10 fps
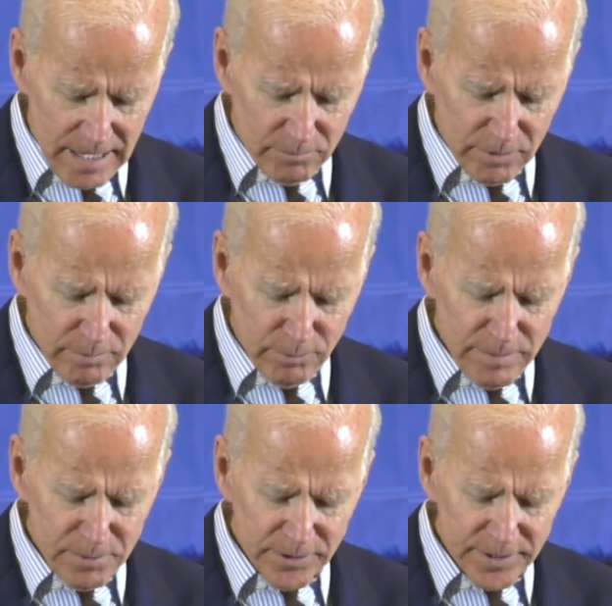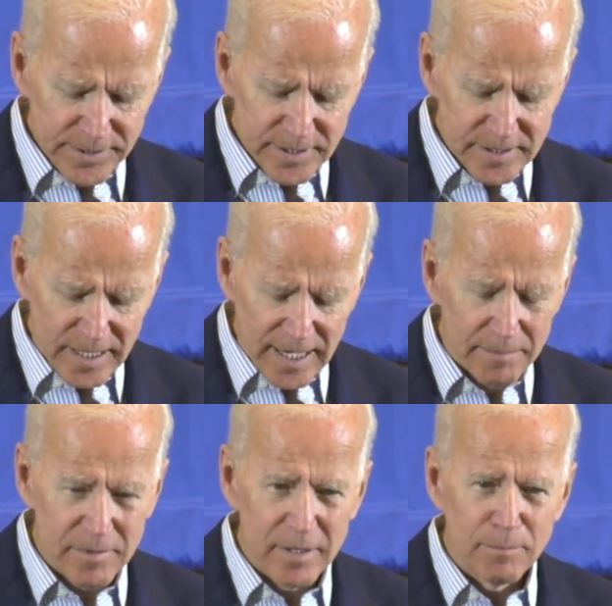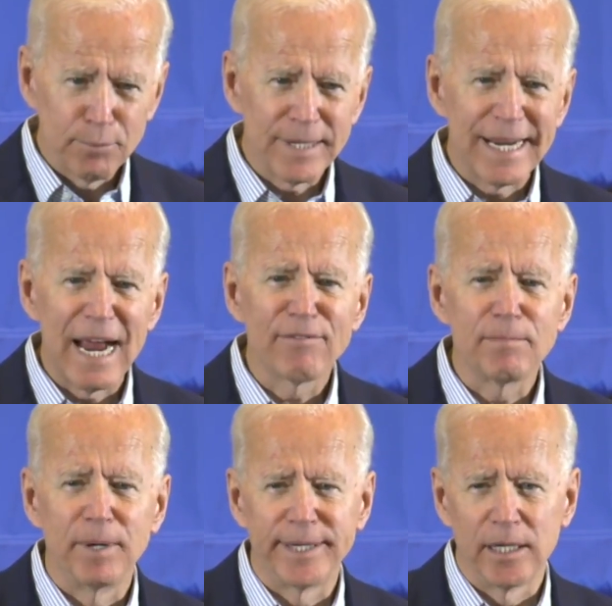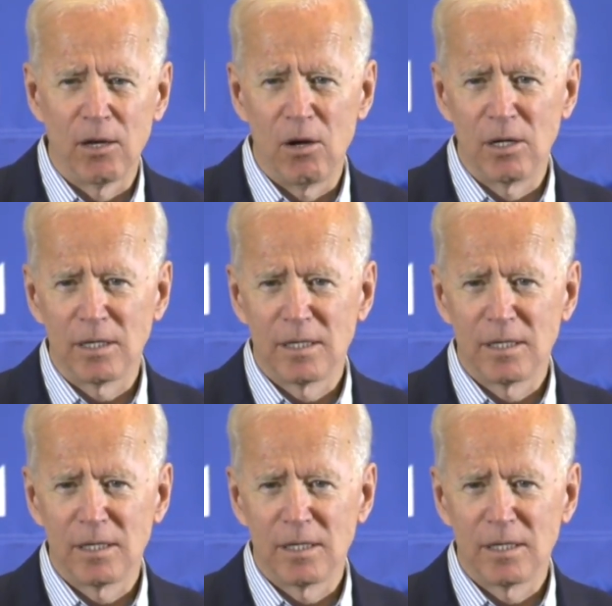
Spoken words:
And when we rebuild it this time, bring everybody along.